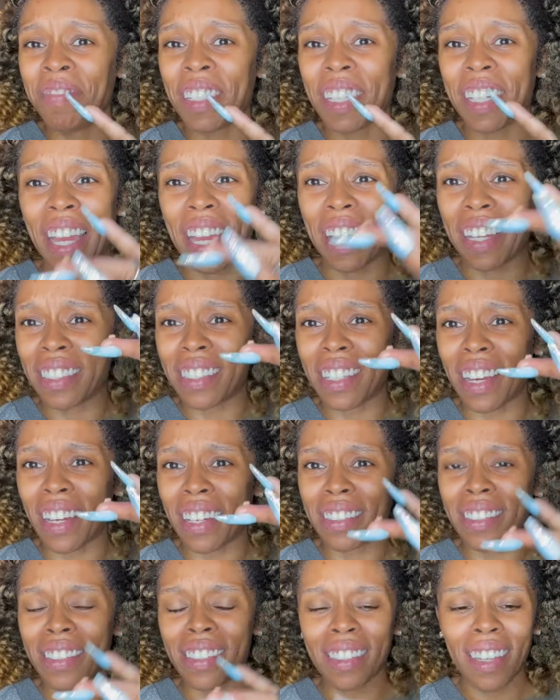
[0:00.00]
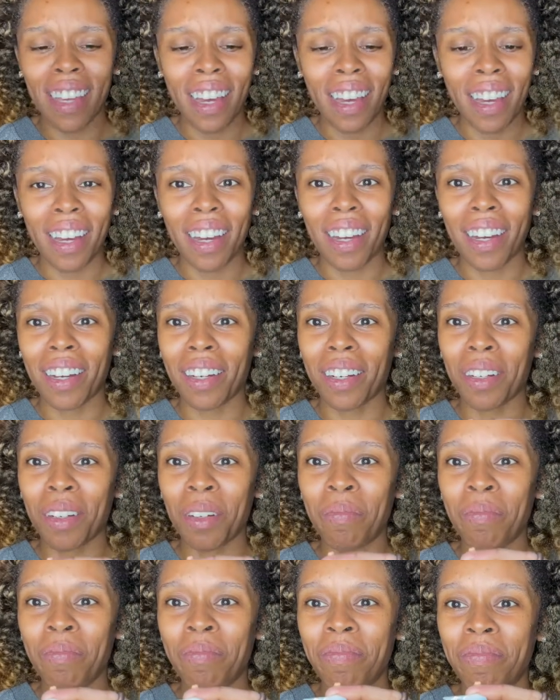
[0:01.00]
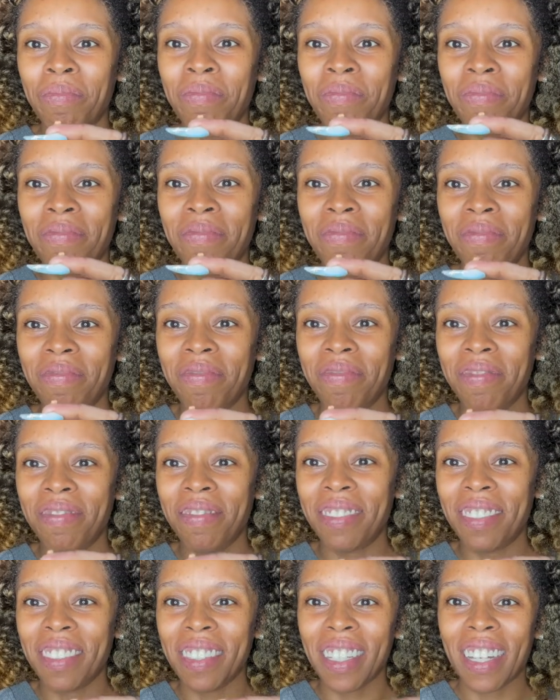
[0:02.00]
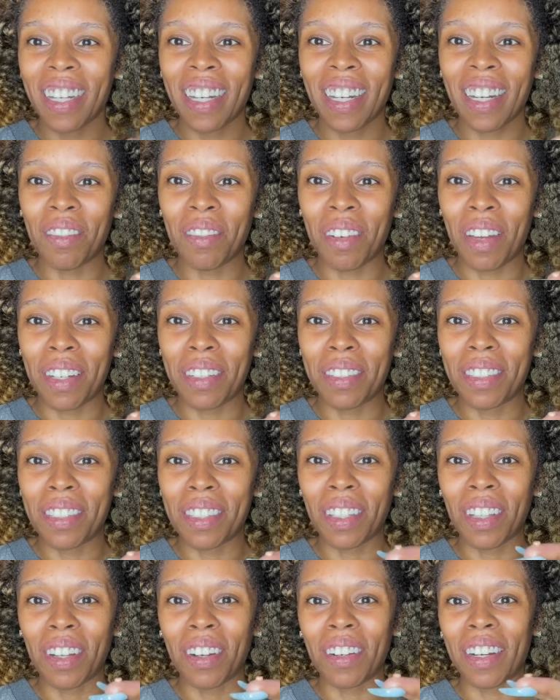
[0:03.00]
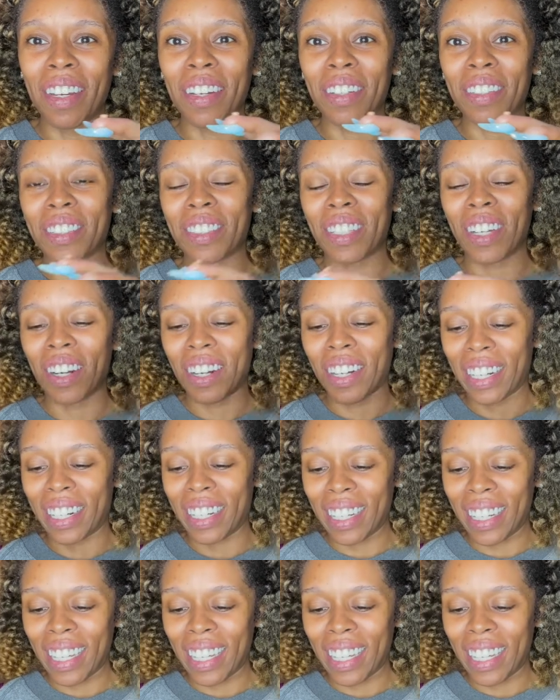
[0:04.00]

Gang signs. I'm not used to long nails, sorry.